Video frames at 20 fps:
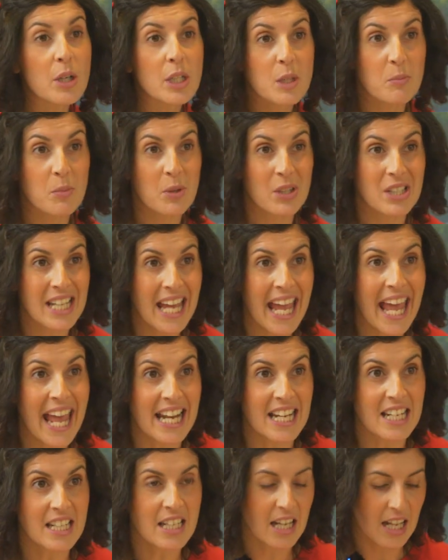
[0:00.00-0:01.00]
to
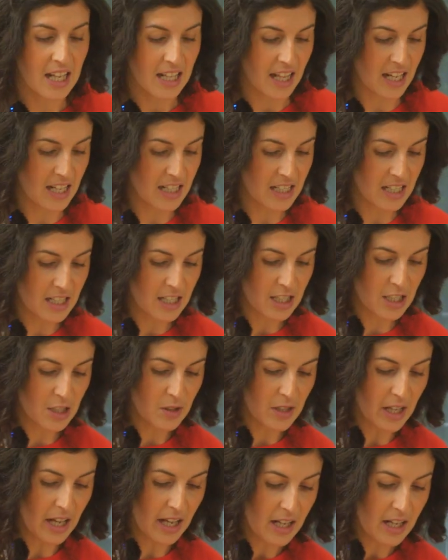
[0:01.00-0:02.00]
pretend that you didn't do that.